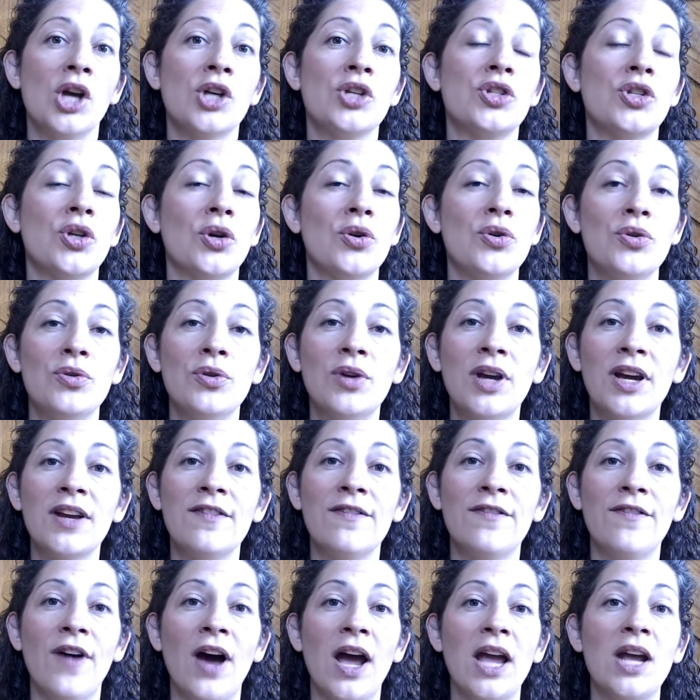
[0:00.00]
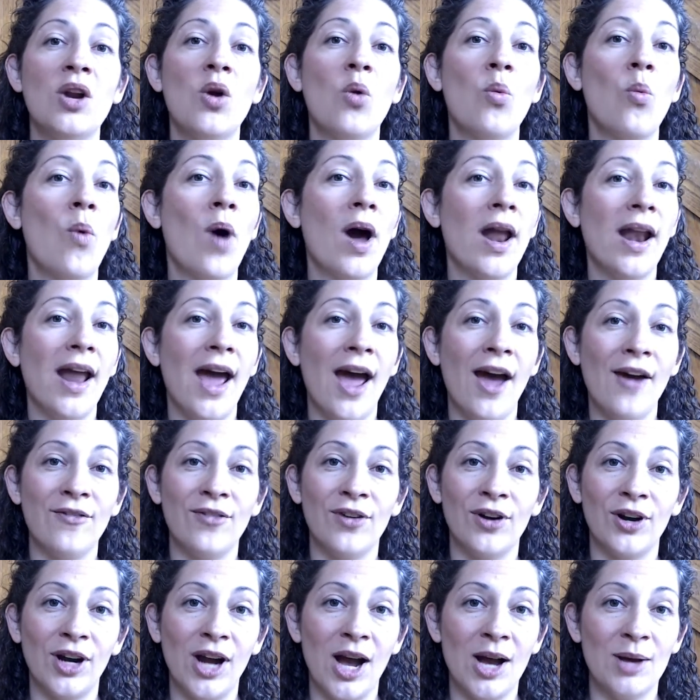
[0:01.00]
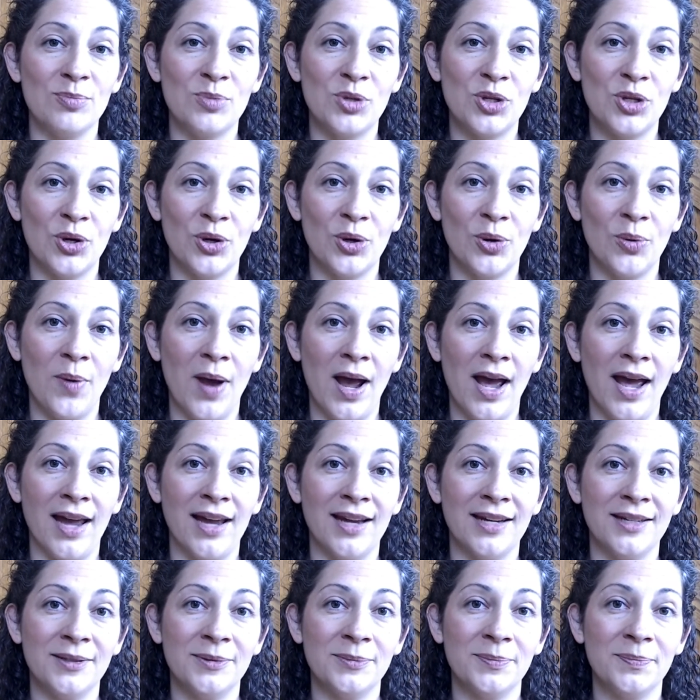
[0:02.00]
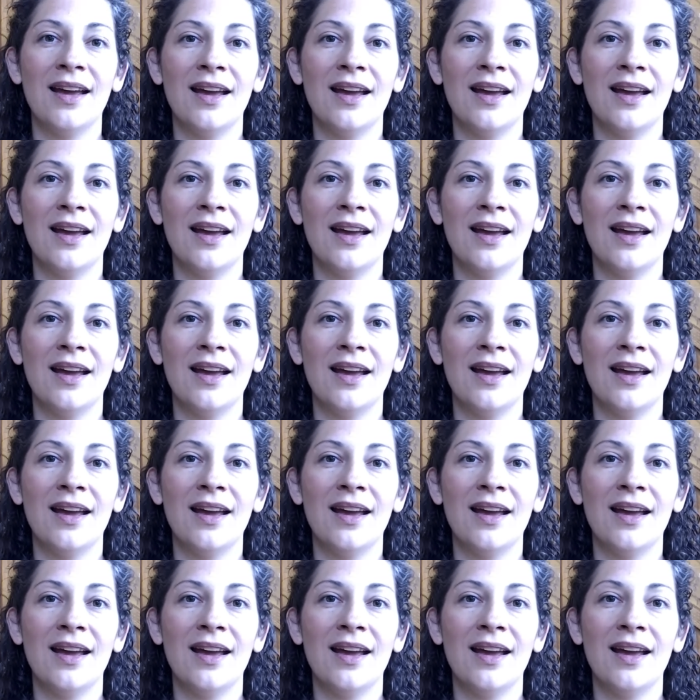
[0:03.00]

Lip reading: so you can fight whatever comes your way.